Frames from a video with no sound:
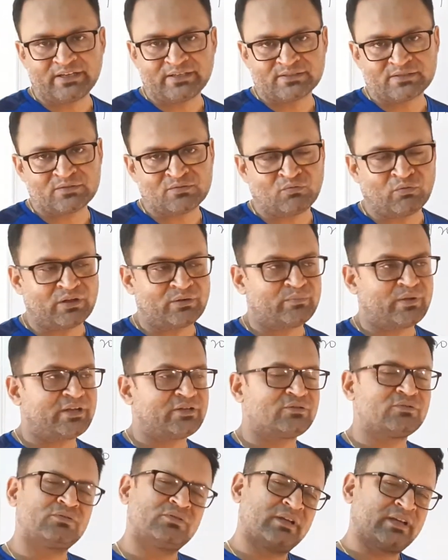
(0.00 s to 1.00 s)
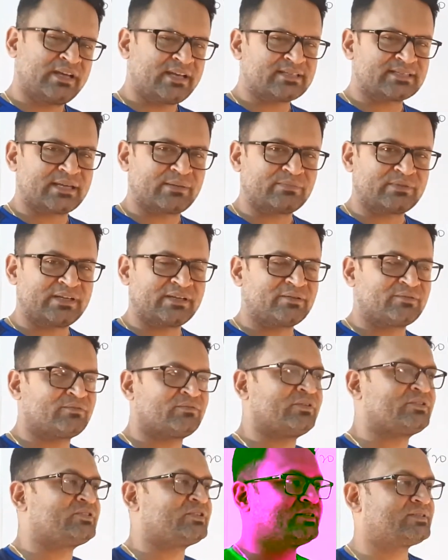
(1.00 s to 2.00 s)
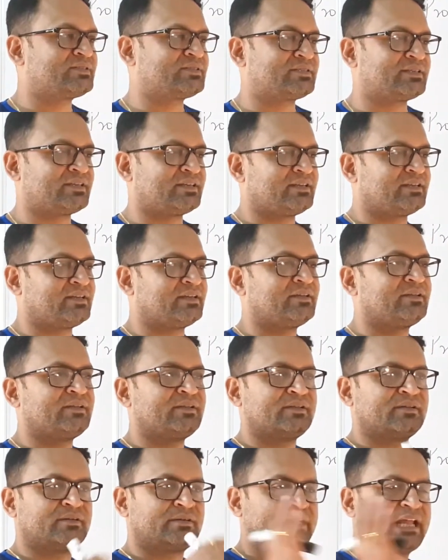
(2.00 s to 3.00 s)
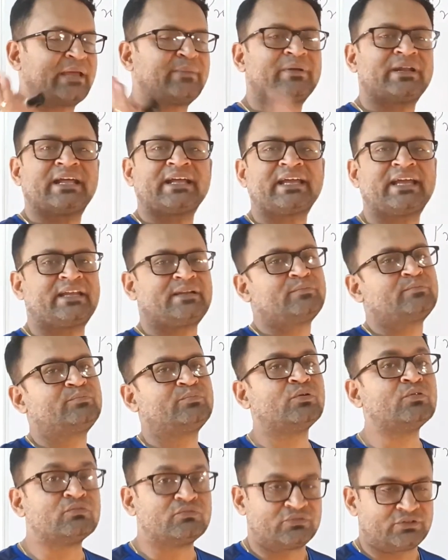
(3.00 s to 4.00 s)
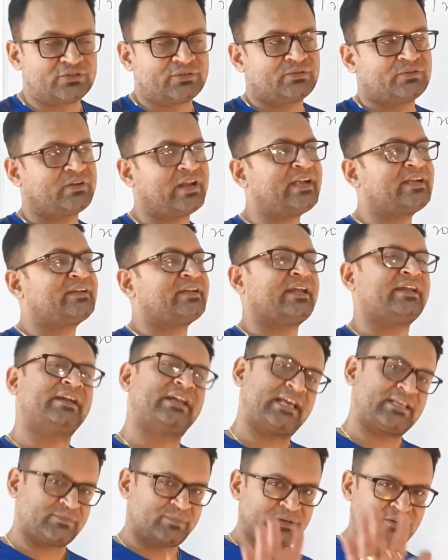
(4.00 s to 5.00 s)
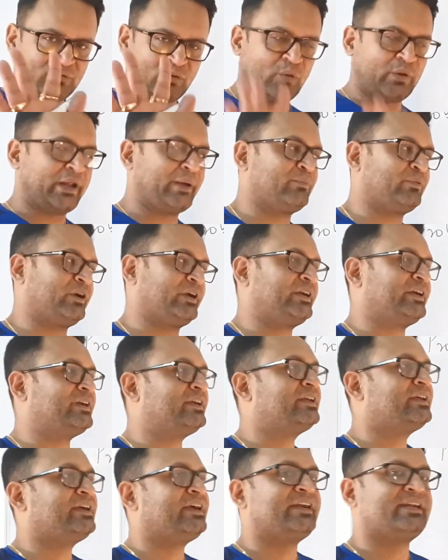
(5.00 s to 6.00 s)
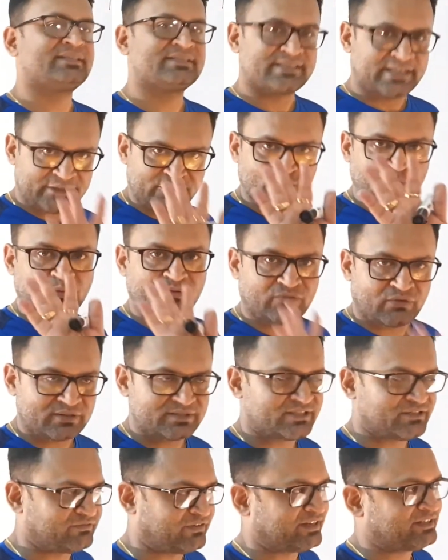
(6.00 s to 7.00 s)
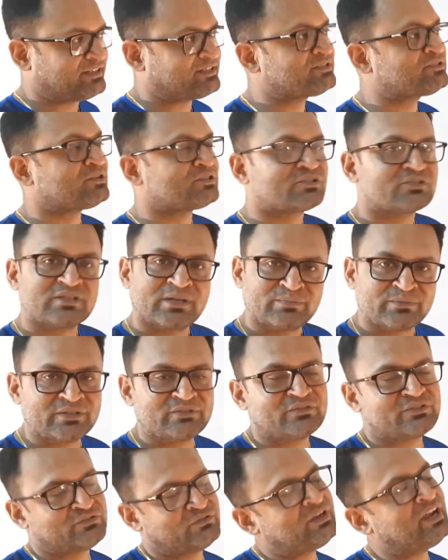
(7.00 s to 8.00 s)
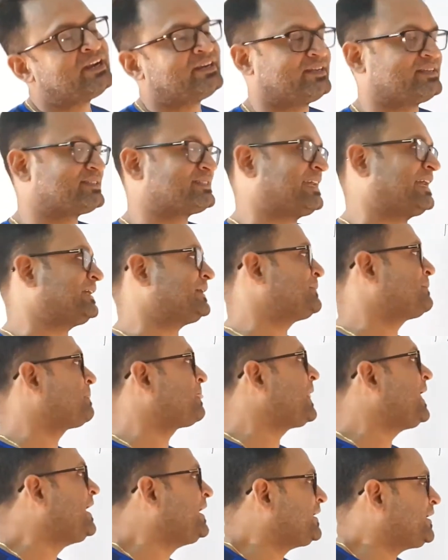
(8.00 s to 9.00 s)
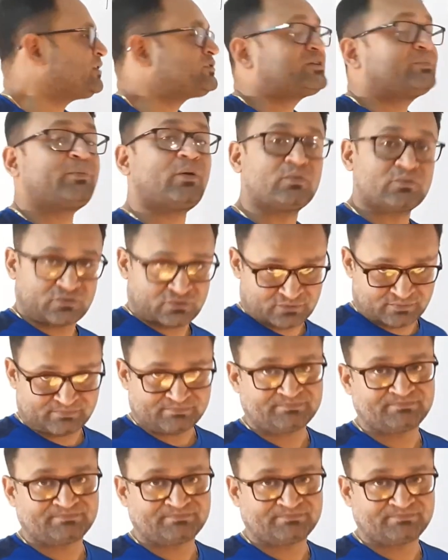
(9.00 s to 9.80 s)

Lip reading: is 1 by 2, is something which is time and again proved, right? And it has been corroborated. It is yet to be falsified. This is also something which we understand. Now suppose